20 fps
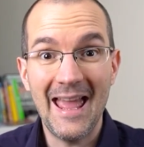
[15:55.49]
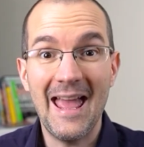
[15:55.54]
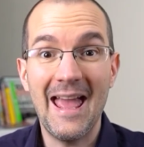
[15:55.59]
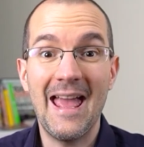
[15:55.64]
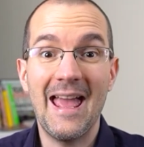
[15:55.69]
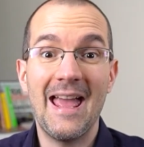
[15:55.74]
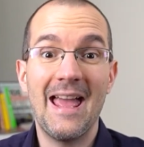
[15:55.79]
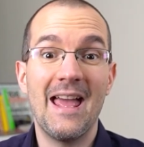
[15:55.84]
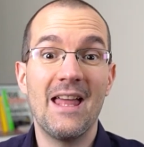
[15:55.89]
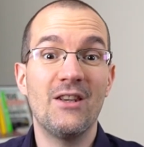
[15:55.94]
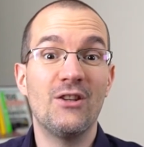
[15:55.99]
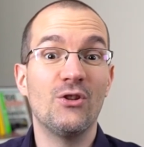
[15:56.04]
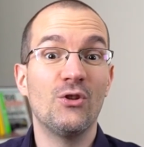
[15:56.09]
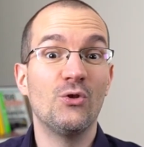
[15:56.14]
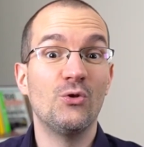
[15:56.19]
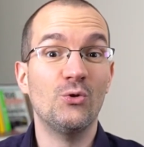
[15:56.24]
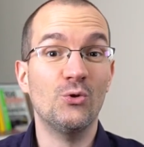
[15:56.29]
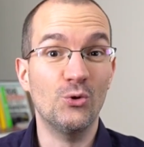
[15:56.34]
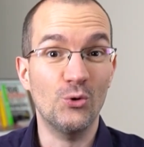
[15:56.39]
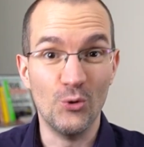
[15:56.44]
And
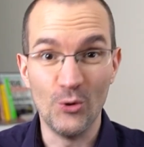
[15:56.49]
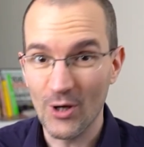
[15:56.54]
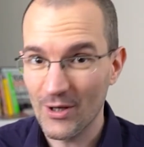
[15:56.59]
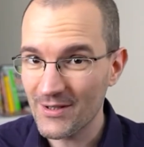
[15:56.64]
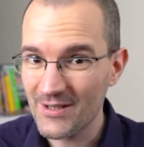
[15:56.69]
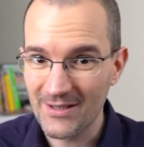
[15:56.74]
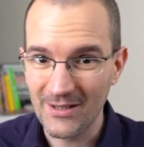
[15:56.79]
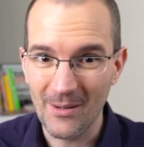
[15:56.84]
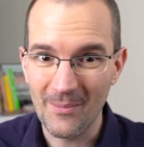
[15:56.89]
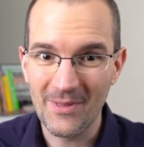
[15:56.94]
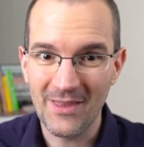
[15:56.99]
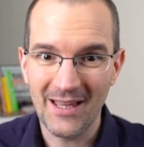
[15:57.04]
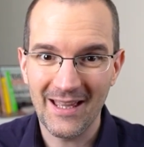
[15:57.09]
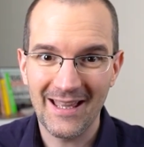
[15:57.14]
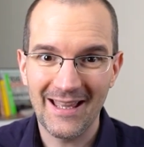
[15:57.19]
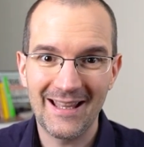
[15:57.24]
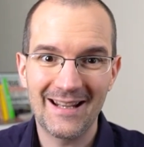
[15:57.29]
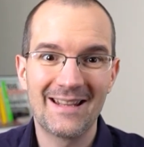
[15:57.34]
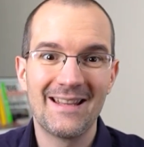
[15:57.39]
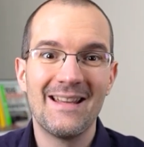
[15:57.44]
do not stop
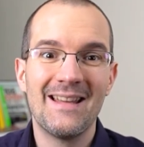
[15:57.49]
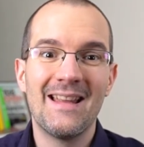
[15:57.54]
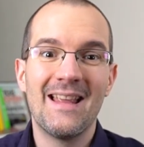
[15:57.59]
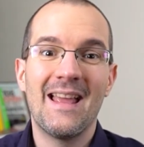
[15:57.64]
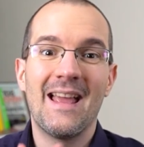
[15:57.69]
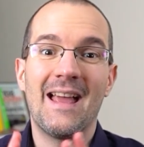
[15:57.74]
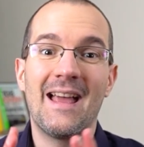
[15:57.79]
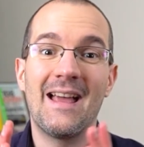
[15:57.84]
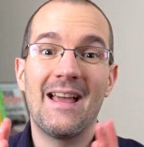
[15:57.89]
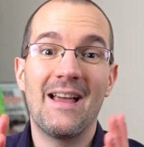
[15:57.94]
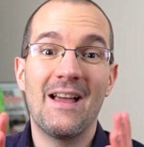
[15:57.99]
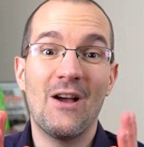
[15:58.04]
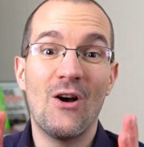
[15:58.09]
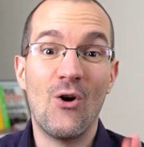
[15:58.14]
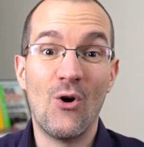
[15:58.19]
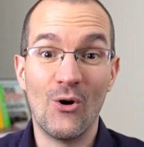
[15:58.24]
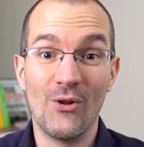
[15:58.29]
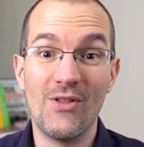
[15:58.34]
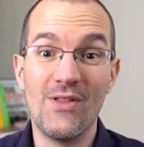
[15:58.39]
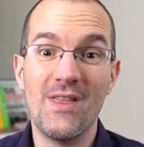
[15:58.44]
there.
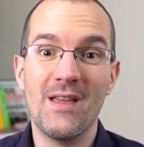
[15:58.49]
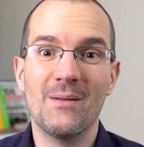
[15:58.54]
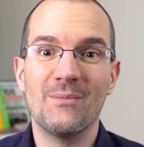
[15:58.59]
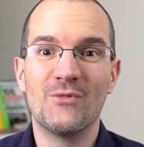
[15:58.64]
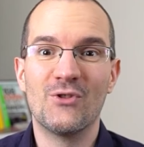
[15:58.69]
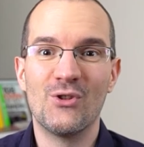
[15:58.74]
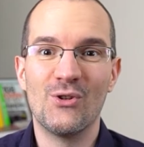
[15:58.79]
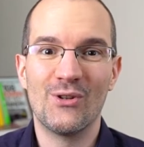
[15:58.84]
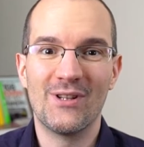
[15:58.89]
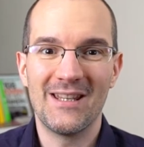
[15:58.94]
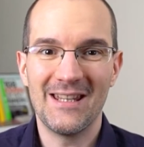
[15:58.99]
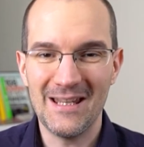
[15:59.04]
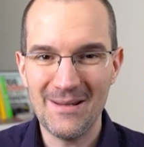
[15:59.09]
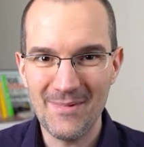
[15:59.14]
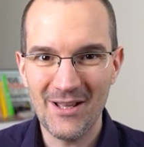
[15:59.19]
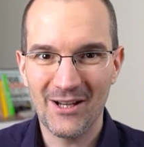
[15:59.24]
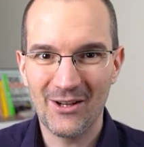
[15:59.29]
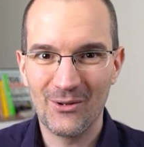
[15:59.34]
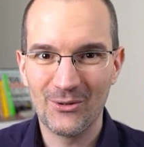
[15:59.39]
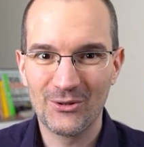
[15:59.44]
Add them to your
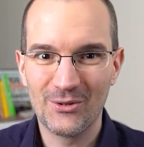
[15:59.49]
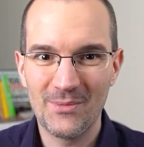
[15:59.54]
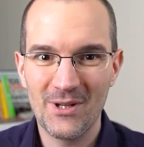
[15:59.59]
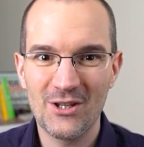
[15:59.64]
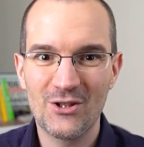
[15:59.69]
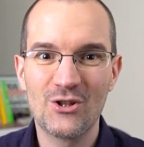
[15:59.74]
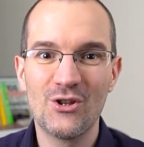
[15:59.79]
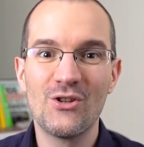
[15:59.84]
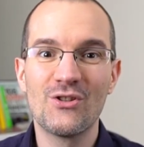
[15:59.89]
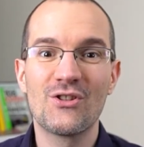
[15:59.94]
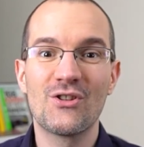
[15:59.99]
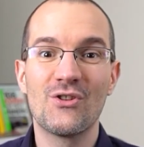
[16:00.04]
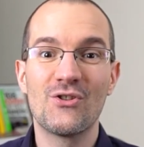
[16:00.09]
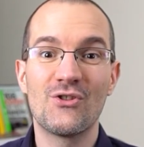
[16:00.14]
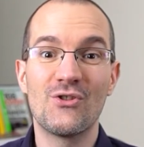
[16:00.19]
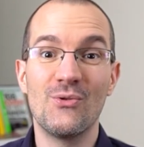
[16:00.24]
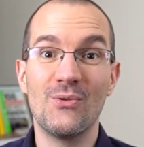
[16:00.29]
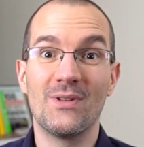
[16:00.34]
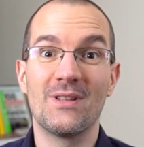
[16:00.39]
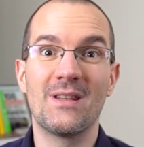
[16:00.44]
email automations
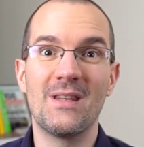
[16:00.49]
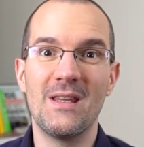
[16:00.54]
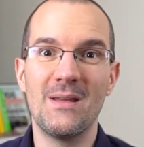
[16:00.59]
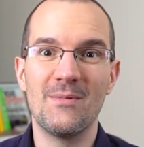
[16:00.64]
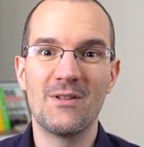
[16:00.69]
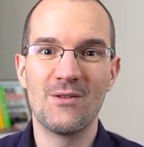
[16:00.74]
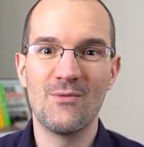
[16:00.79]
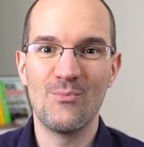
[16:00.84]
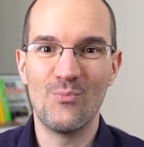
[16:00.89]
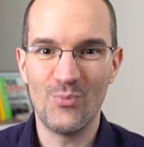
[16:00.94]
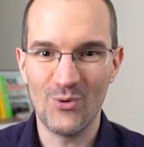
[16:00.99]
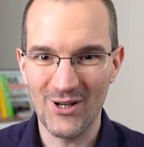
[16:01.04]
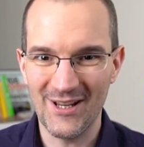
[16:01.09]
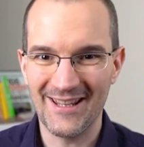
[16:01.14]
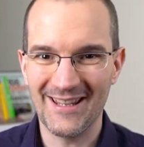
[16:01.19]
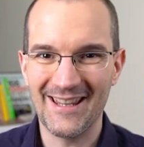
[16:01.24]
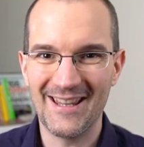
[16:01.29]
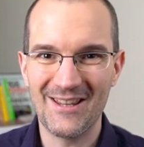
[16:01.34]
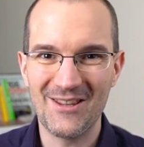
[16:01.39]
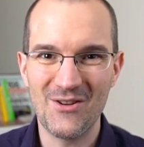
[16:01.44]
so it keeps
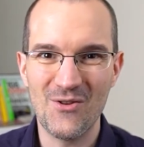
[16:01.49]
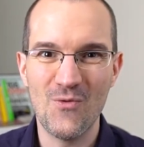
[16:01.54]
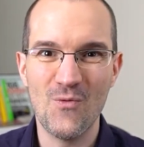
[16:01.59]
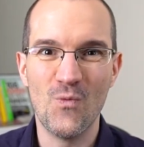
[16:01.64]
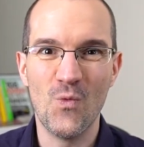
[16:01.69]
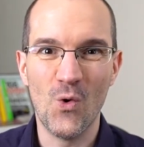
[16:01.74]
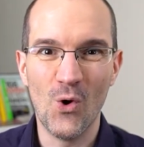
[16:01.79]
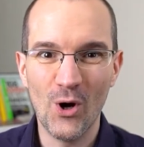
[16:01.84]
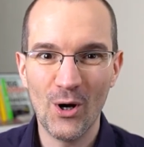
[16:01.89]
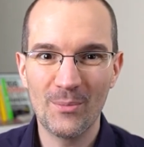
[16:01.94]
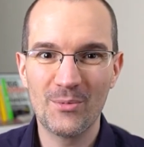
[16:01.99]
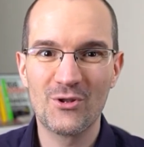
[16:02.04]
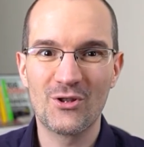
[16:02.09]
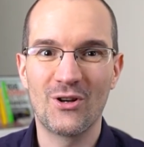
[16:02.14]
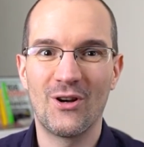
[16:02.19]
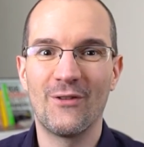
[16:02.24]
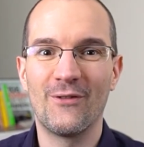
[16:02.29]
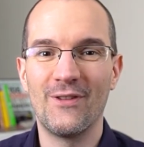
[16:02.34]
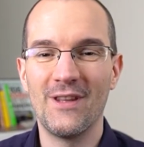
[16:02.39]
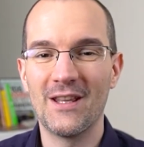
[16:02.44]
bringing you warm
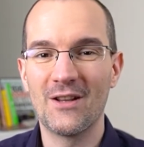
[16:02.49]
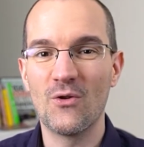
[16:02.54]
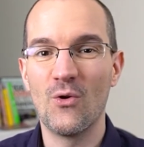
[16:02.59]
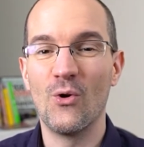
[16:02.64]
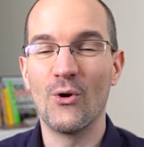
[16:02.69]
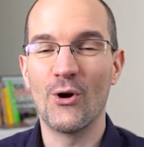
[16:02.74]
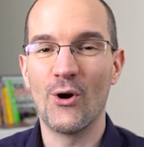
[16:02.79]
traffic on